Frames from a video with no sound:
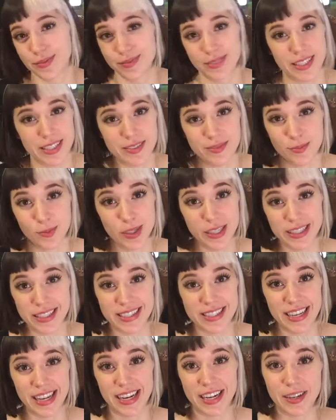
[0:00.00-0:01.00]
It's what
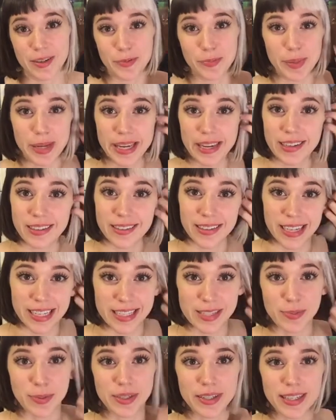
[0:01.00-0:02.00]
it said it'd be, and
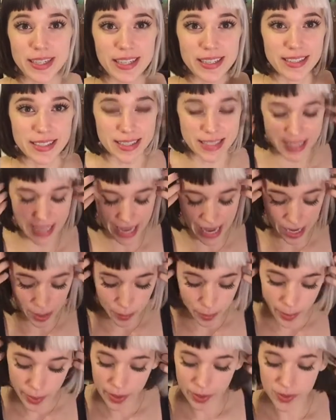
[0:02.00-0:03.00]
that's what it is. It's a
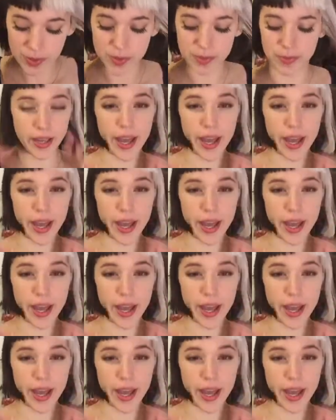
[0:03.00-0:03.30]
head bow.